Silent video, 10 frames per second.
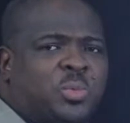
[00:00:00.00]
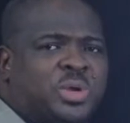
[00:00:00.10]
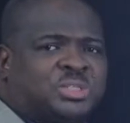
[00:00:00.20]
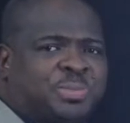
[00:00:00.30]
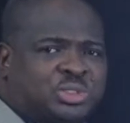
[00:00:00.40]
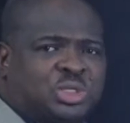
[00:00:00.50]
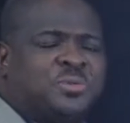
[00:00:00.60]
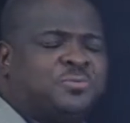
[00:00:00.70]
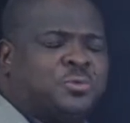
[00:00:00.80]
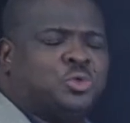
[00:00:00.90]
with respect to
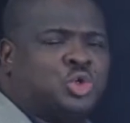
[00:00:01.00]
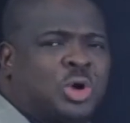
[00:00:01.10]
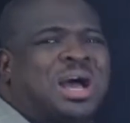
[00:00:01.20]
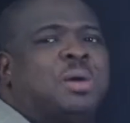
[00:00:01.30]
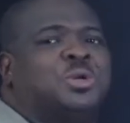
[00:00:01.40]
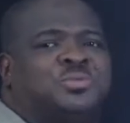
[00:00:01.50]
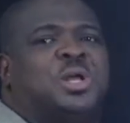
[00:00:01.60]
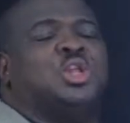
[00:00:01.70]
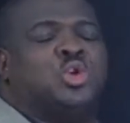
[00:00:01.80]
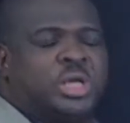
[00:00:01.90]
the future how much
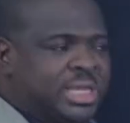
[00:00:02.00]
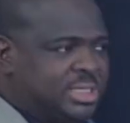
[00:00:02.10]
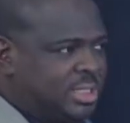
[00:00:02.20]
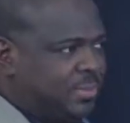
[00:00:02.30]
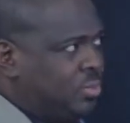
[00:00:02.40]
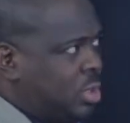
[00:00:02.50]
value you're getting.